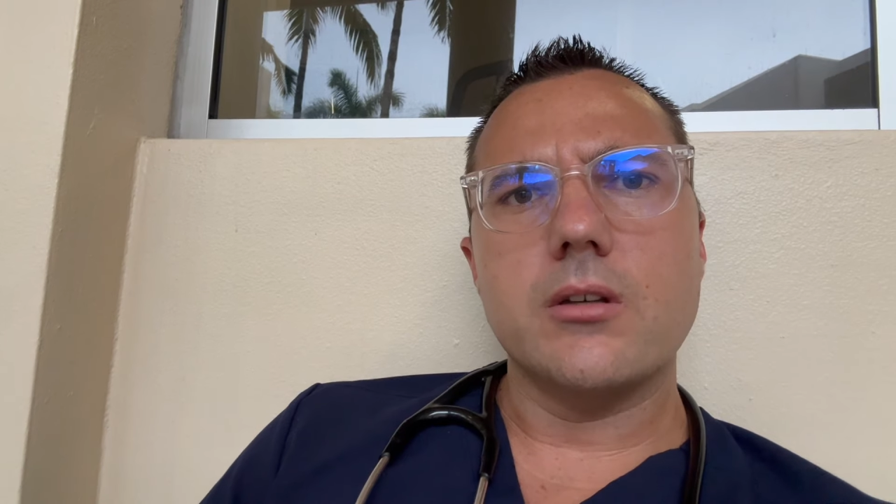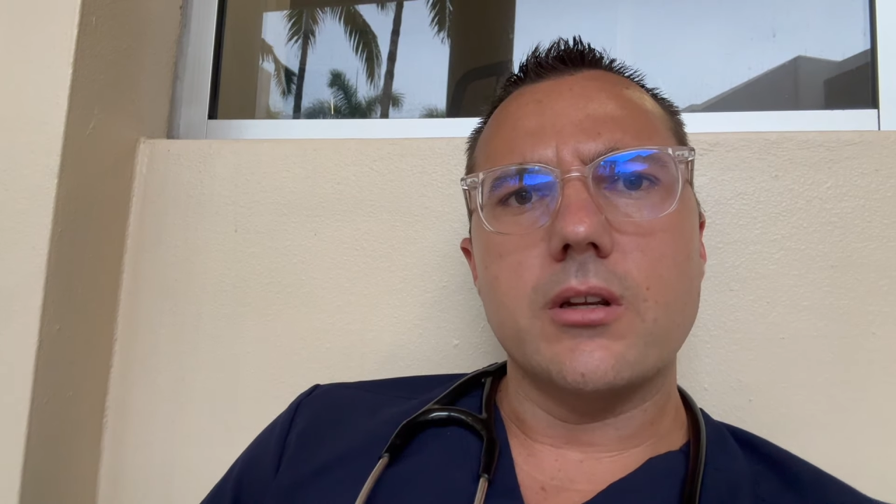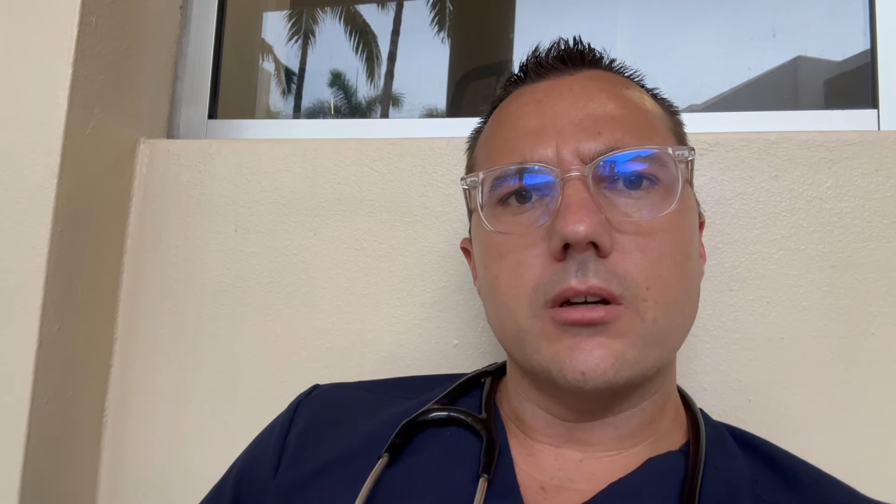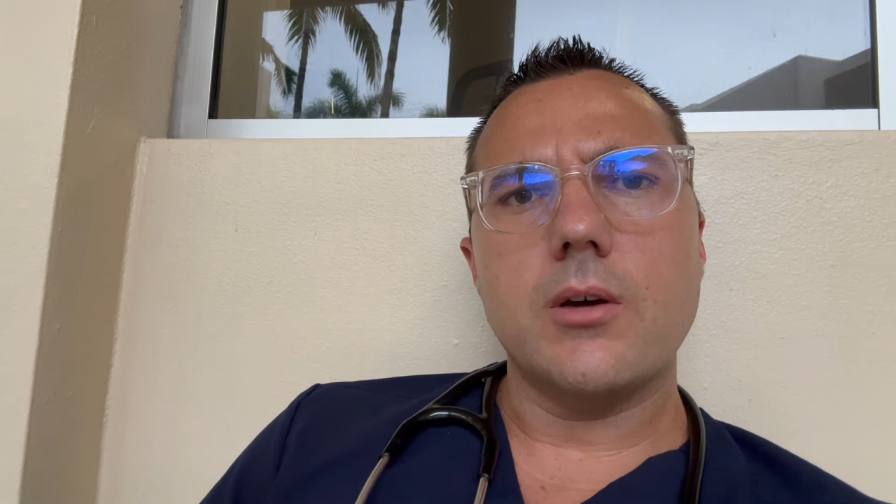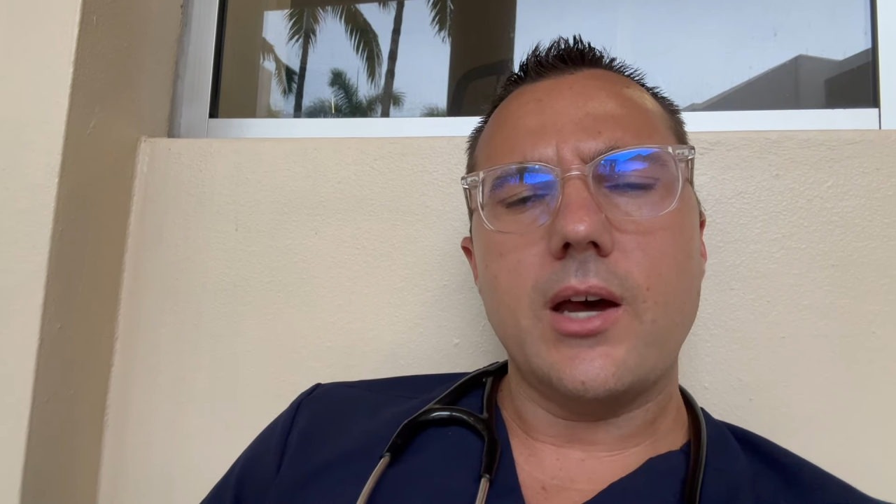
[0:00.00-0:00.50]
you
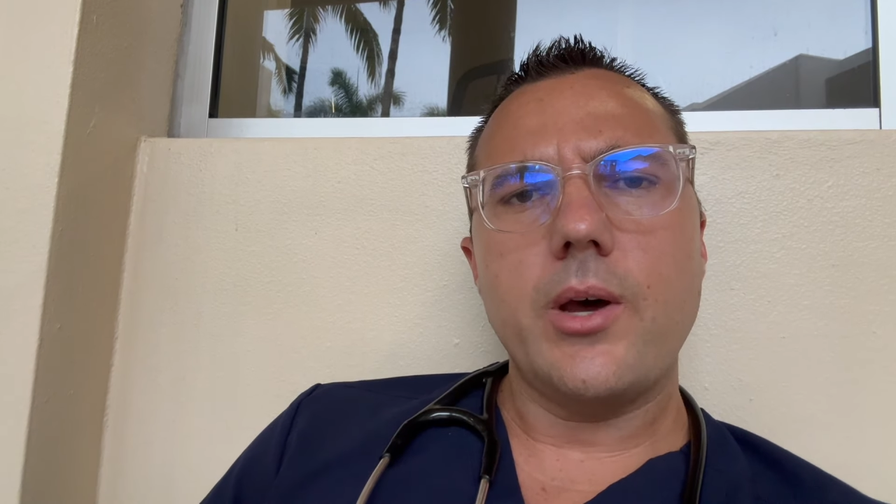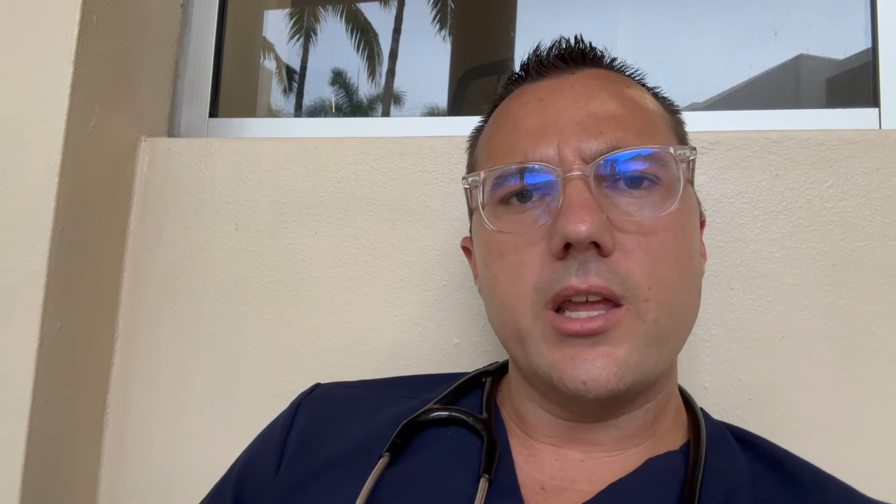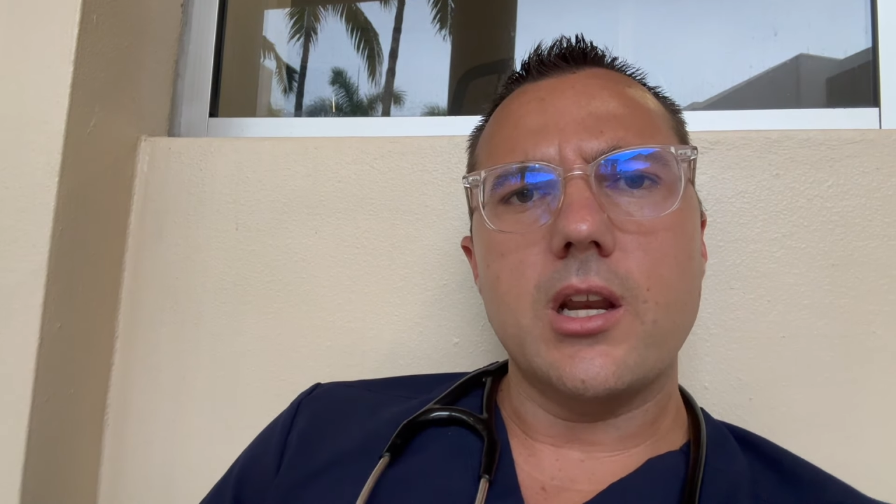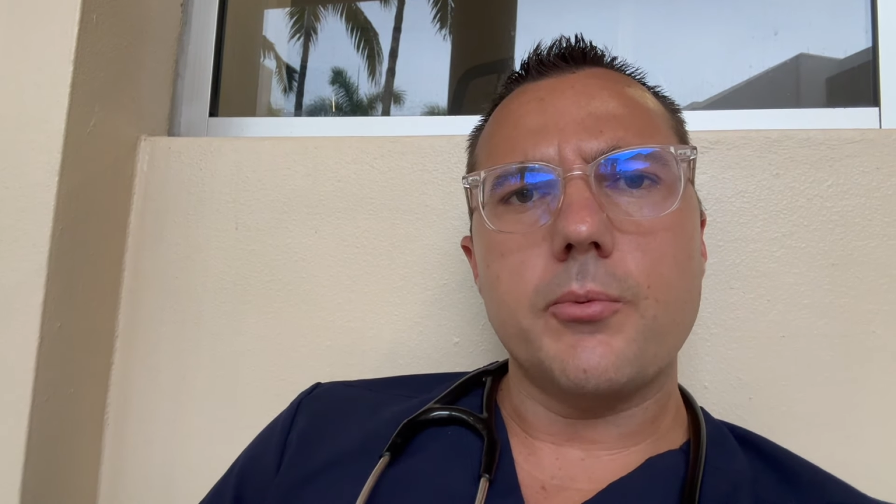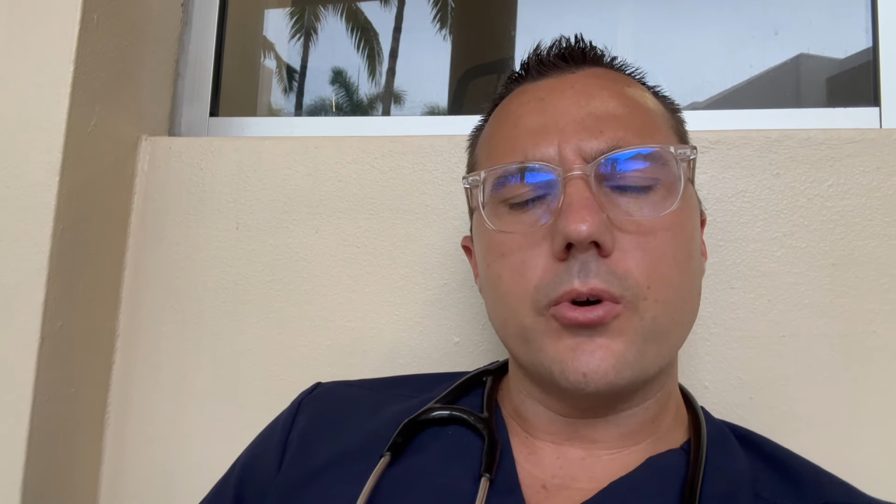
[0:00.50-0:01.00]
know how i
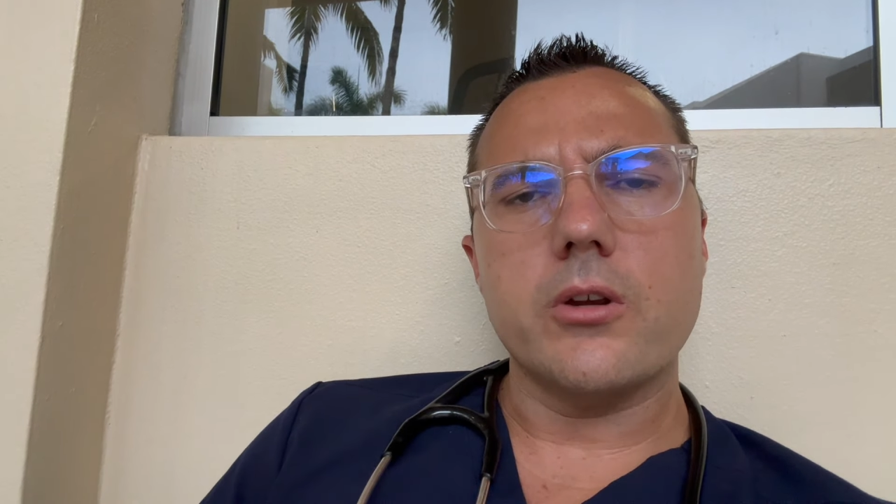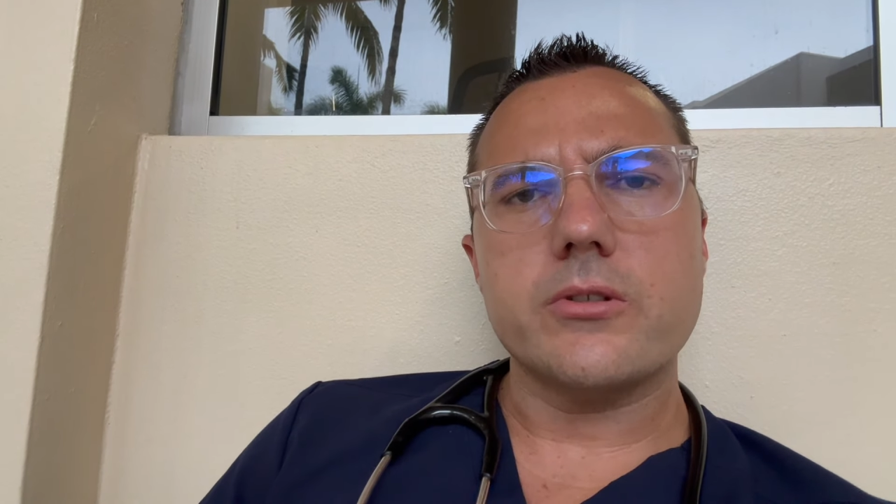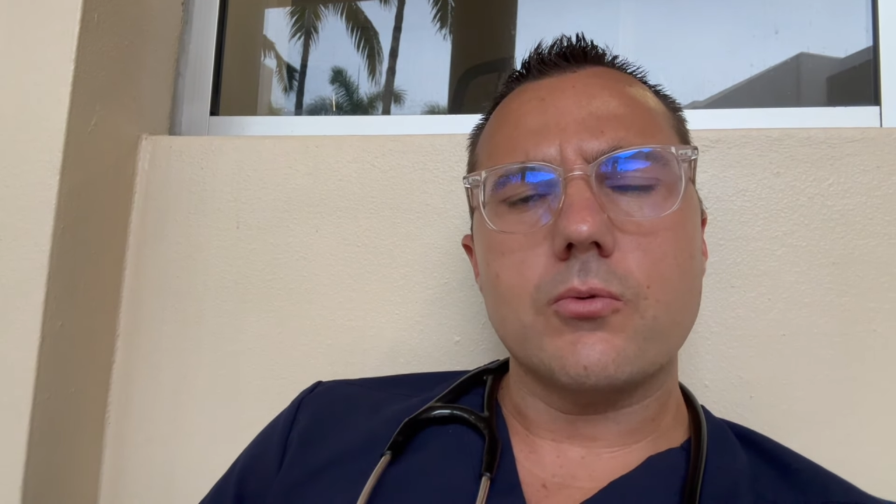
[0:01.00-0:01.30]
ended up where i was